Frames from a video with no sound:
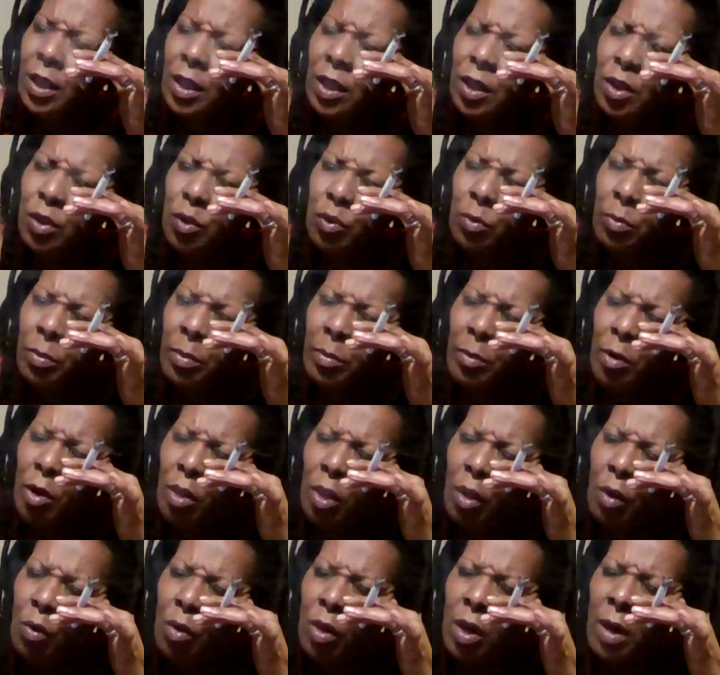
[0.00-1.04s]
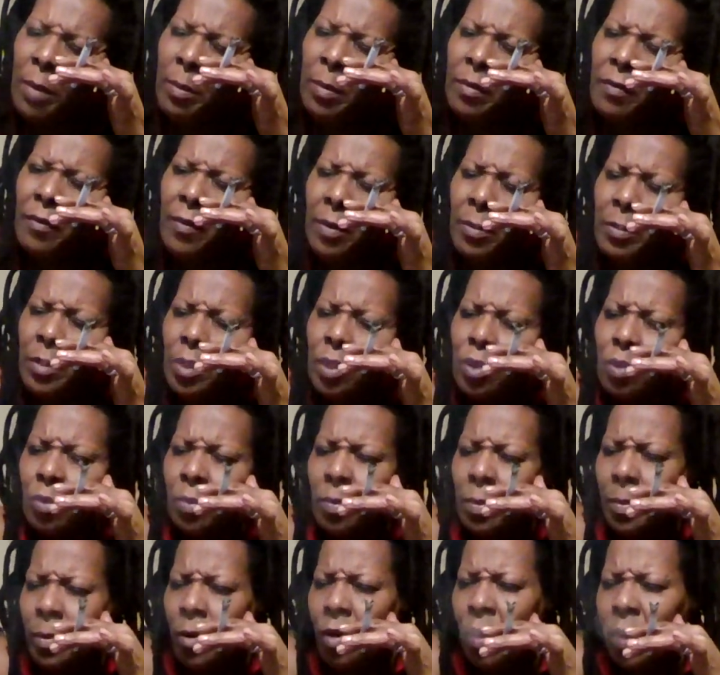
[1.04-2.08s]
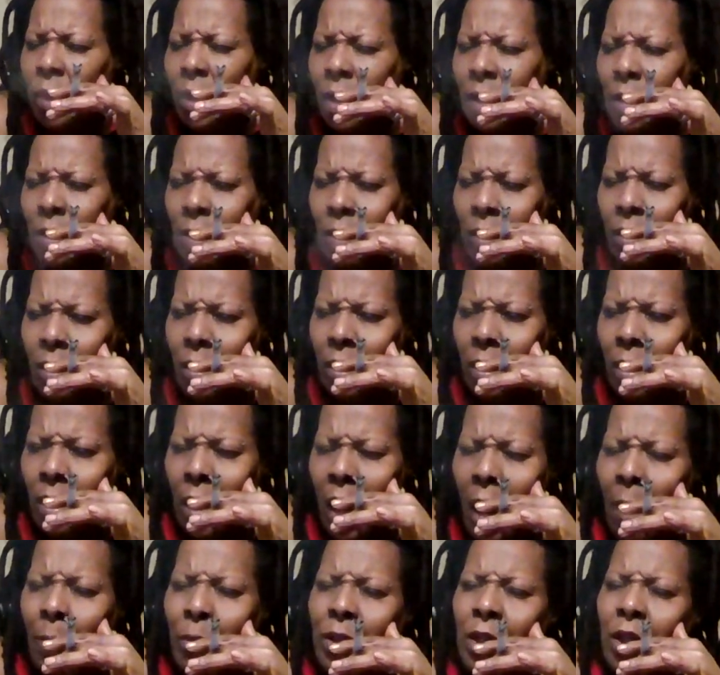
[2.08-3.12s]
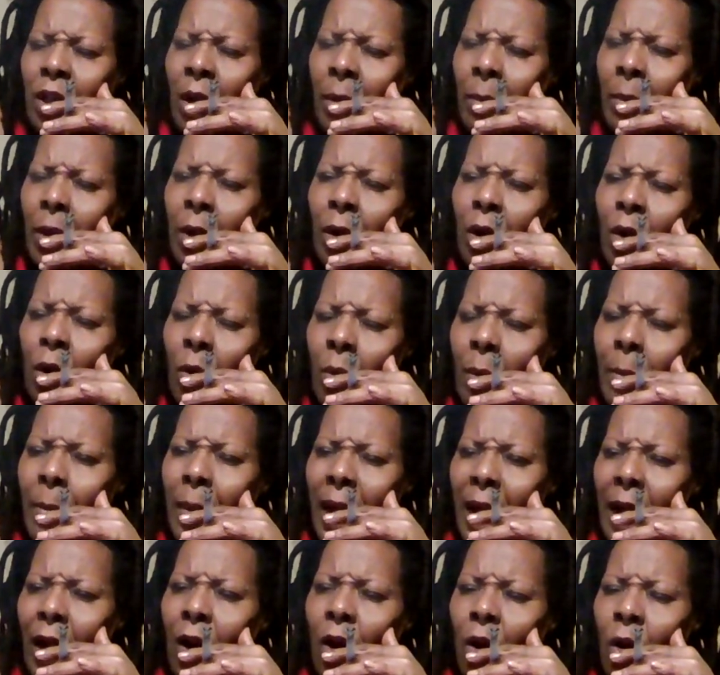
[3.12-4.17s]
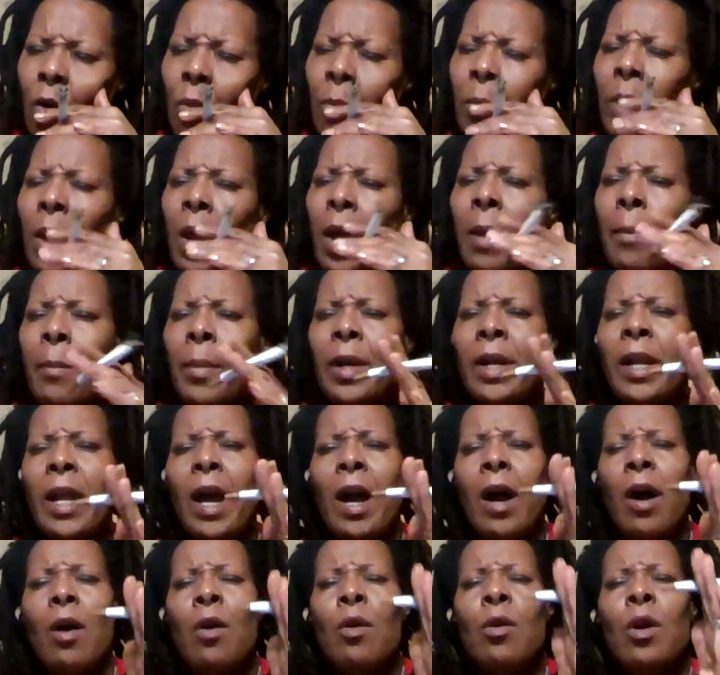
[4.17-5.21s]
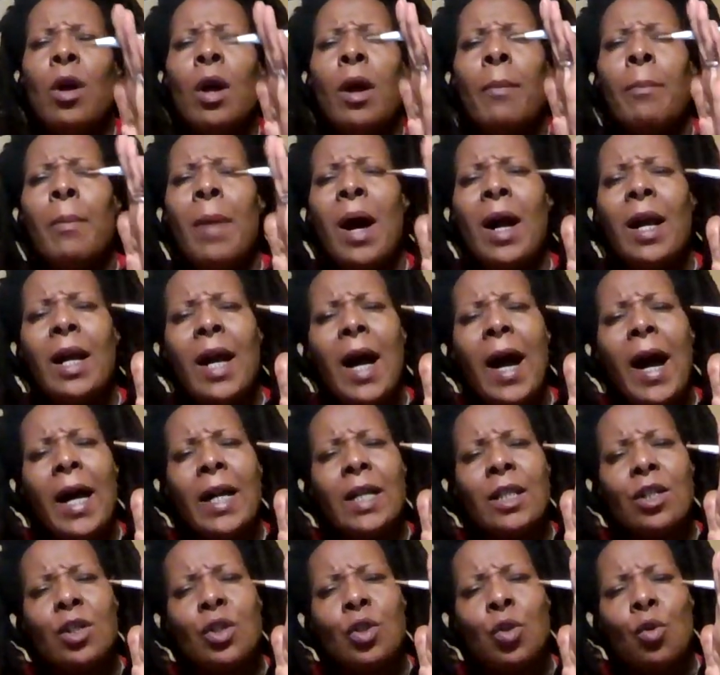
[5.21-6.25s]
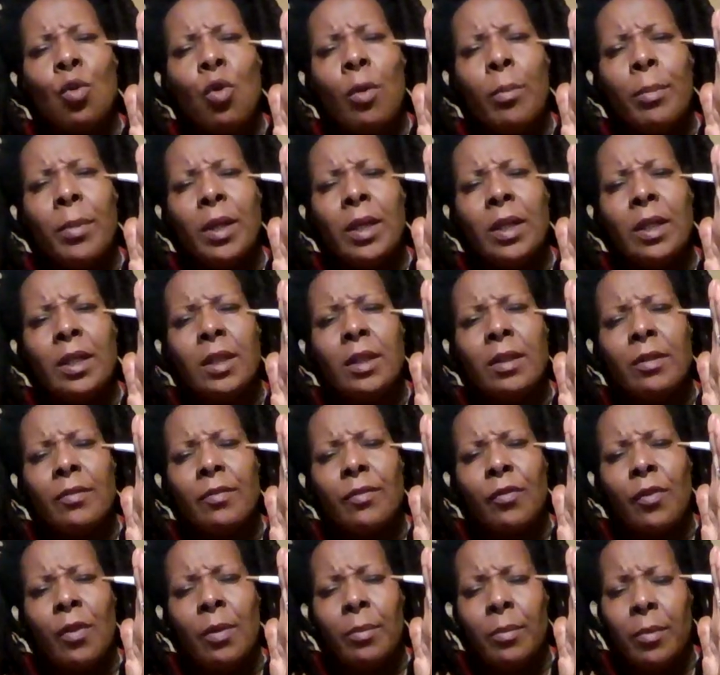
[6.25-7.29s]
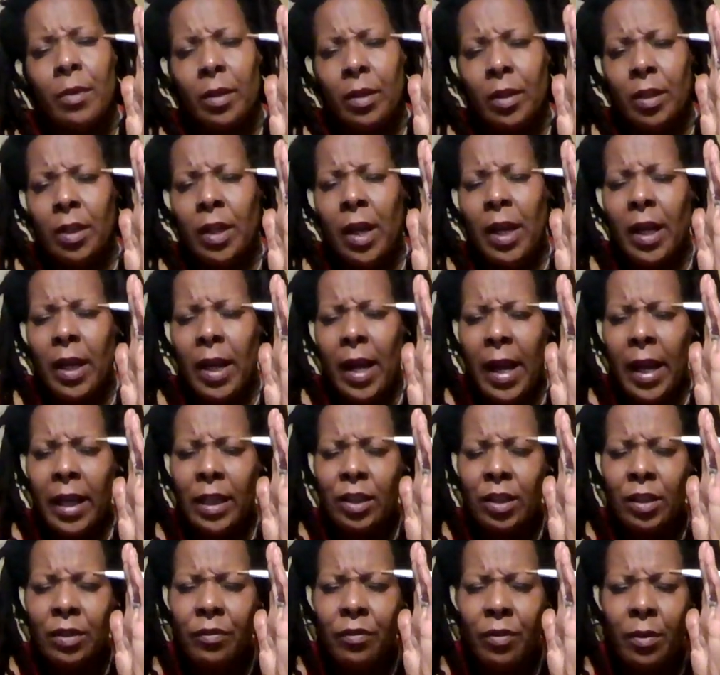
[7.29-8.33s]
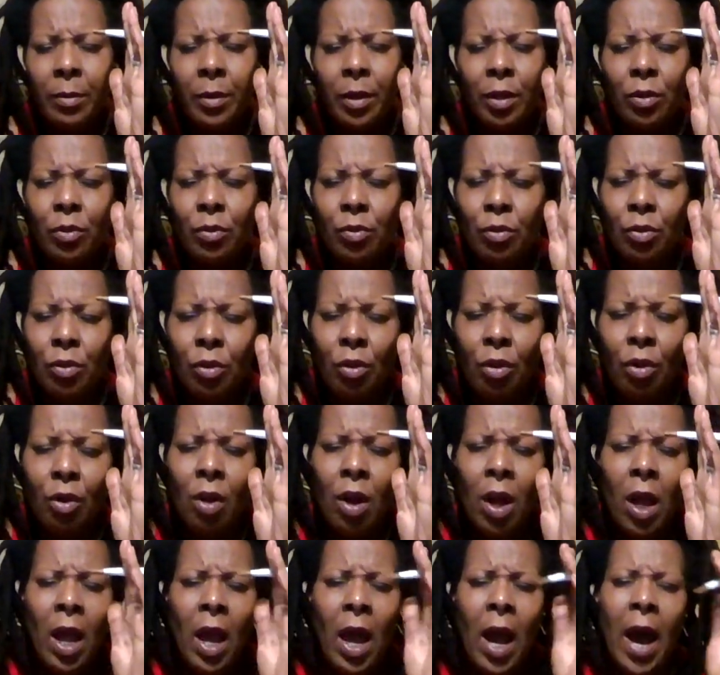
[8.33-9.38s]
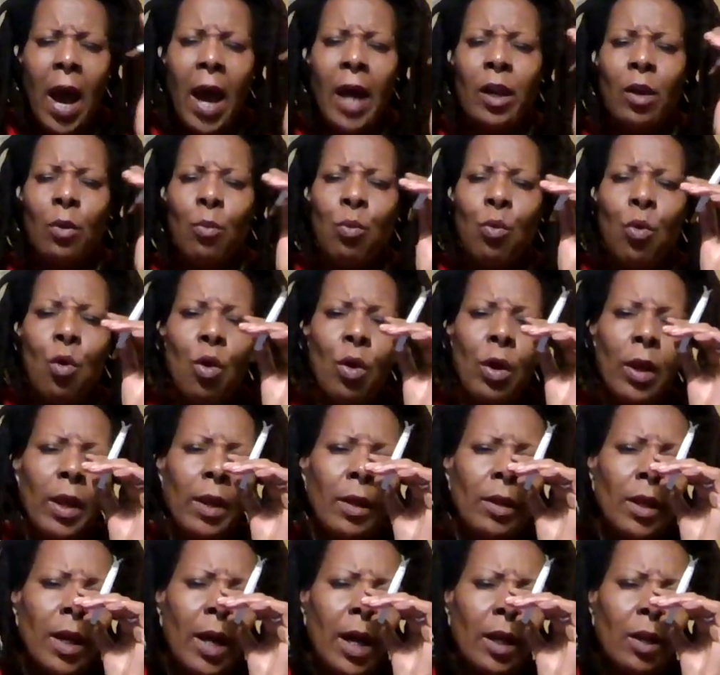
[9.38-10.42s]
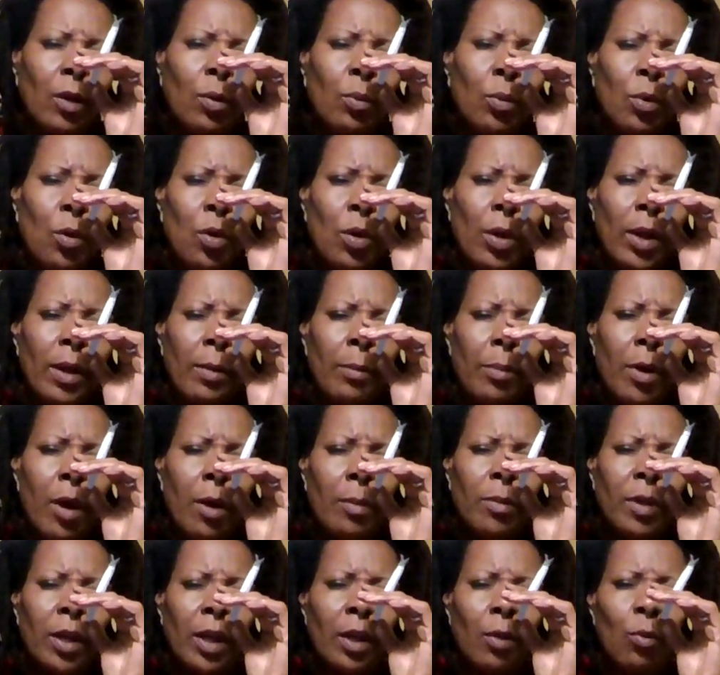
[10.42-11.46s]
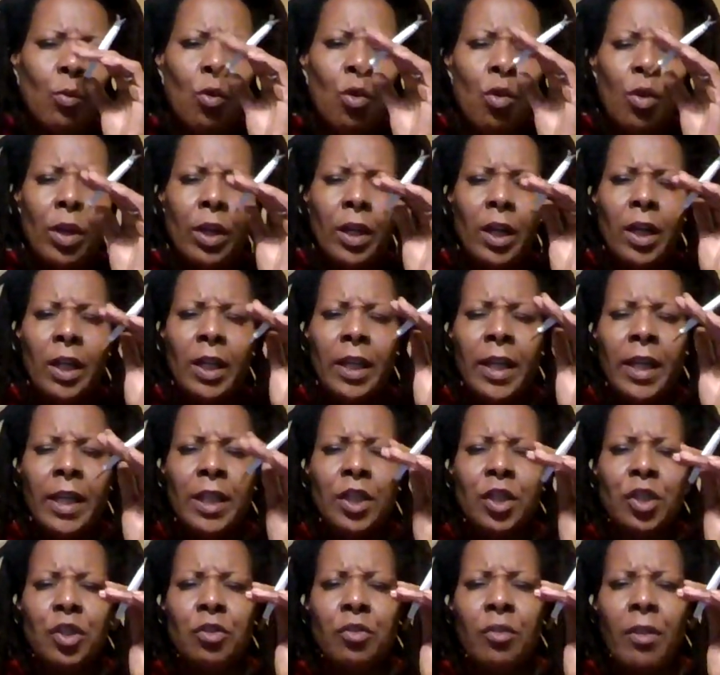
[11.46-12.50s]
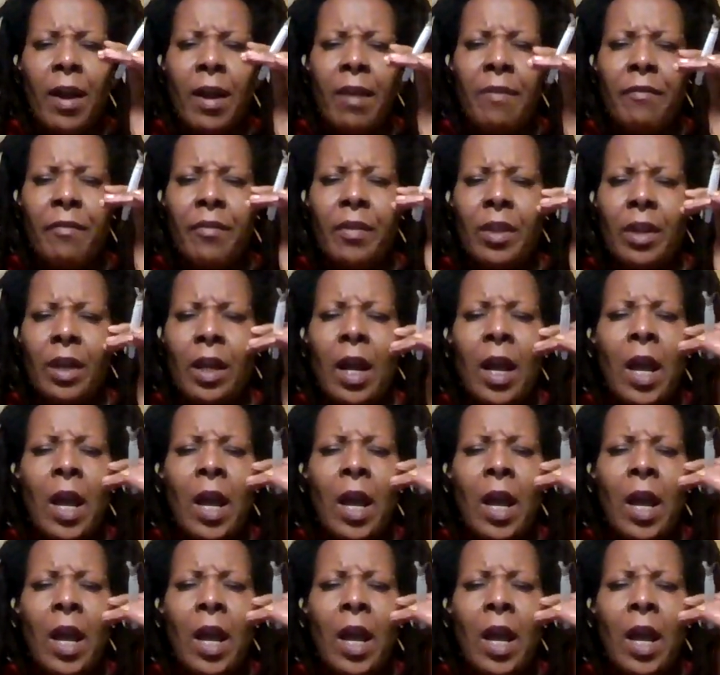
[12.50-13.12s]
the supermarket or coming from the supermarket. I was going back home. But now, my guides taught me actually from a little girl, how to walk in public, walking against traffic.